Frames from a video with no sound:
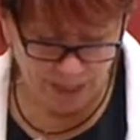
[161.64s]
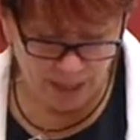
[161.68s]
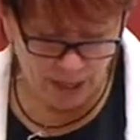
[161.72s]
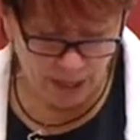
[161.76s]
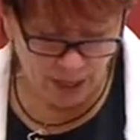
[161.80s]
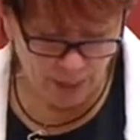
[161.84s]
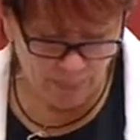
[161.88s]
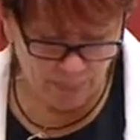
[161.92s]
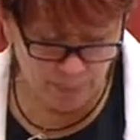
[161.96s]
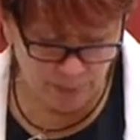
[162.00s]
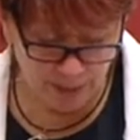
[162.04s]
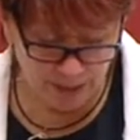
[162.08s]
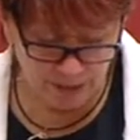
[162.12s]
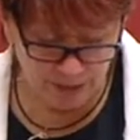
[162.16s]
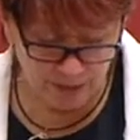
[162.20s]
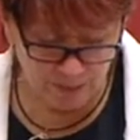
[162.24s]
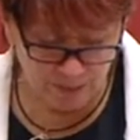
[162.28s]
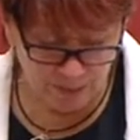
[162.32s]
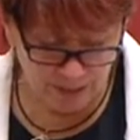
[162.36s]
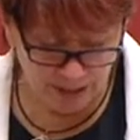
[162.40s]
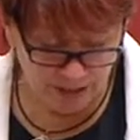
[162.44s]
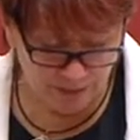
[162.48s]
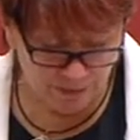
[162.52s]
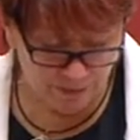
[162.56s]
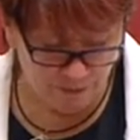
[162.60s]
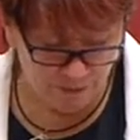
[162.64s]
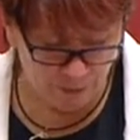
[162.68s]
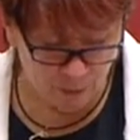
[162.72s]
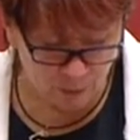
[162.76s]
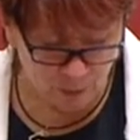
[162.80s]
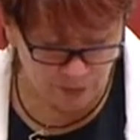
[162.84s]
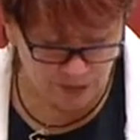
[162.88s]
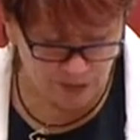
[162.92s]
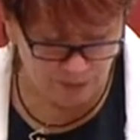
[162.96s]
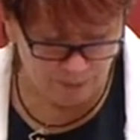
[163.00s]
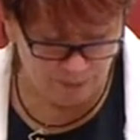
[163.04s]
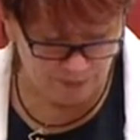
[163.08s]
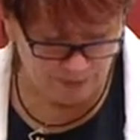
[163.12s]
Approximately
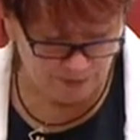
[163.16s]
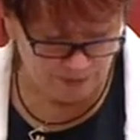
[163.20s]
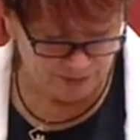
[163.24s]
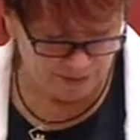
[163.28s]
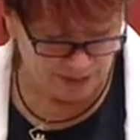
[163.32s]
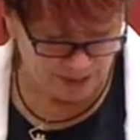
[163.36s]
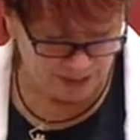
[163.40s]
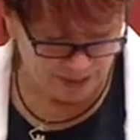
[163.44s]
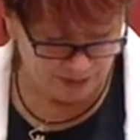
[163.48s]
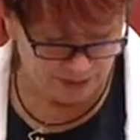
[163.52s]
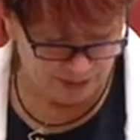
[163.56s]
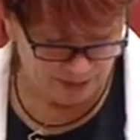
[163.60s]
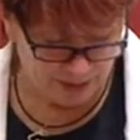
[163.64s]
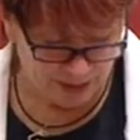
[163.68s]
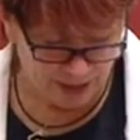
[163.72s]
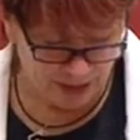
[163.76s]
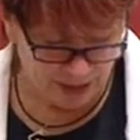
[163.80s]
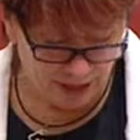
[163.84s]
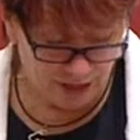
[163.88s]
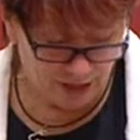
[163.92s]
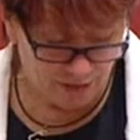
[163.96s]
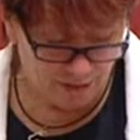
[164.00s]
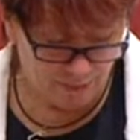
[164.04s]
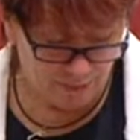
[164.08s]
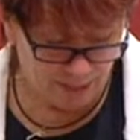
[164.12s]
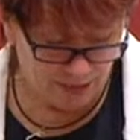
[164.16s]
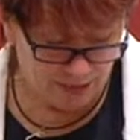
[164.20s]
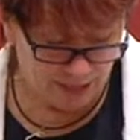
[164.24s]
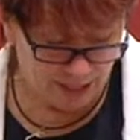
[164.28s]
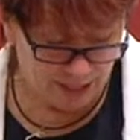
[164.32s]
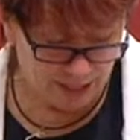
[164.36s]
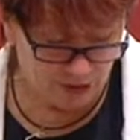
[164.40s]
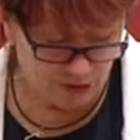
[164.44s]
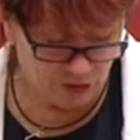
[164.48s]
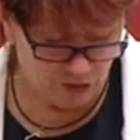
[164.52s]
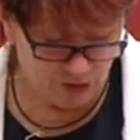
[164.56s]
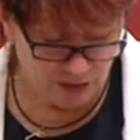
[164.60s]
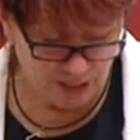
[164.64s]
40% of
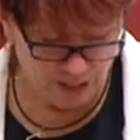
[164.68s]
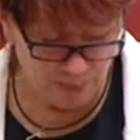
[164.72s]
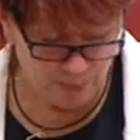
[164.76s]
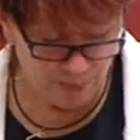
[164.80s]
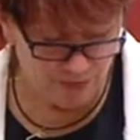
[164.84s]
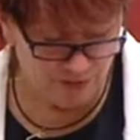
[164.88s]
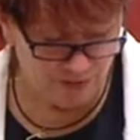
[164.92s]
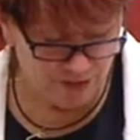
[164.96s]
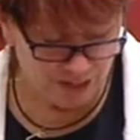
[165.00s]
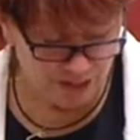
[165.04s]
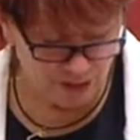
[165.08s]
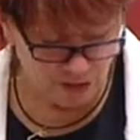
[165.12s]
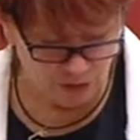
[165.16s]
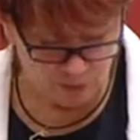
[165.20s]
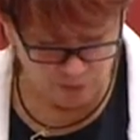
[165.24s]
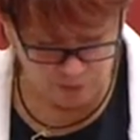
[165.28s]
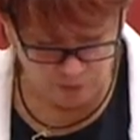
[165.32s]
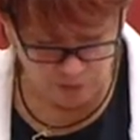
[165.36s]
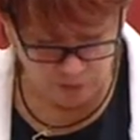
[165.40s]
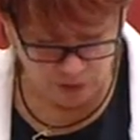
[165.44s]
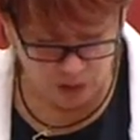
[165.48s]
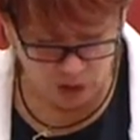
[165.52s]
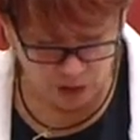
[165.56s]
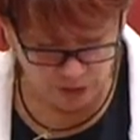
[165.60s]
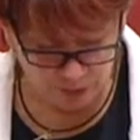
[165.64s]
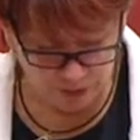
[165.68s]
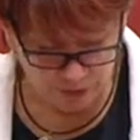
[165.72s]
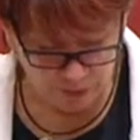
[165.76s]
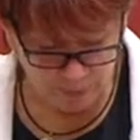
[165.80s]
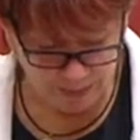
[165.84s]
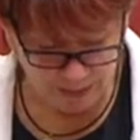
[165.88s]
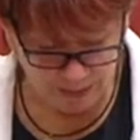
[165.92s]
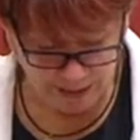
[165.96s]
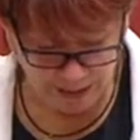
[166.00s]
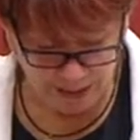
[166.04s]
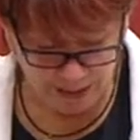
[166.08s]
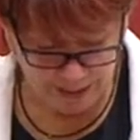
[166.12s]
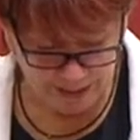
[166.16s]
potentially preventable
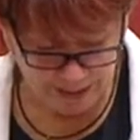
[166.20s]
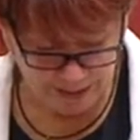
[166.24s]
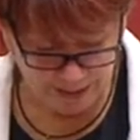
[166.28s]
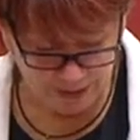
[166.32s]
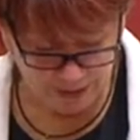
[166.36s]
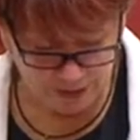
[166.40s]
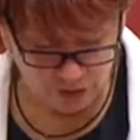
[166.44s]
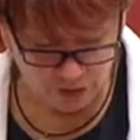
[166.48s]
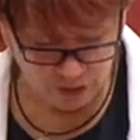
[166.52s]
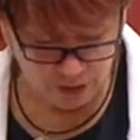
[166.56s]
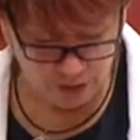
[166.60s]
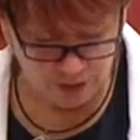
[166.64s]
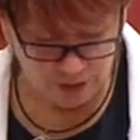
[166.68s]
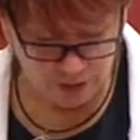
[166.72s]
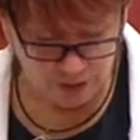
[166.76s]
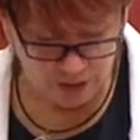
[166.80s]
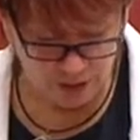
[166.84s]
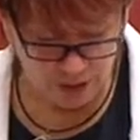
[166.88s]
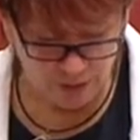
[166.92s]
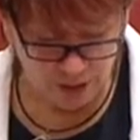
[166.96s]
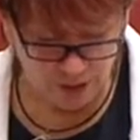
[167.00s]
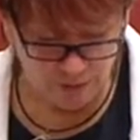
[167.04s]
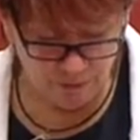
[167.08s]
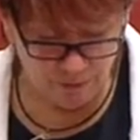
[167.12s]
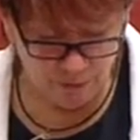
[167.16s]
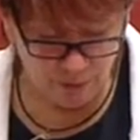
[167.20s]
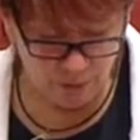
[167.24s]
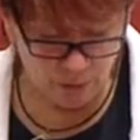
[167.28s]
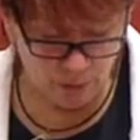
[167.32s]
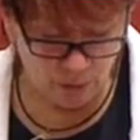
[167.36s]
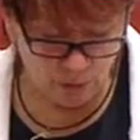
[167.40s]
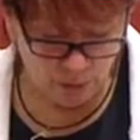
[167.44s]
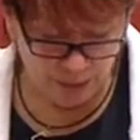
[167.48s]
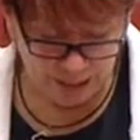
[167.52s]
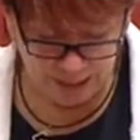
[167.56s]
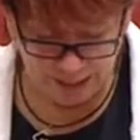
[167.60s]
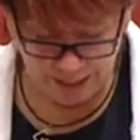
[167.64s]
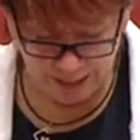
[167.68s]
hospitalisations for
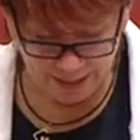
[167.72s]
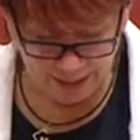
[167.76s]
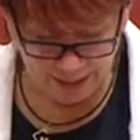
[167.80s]
chronic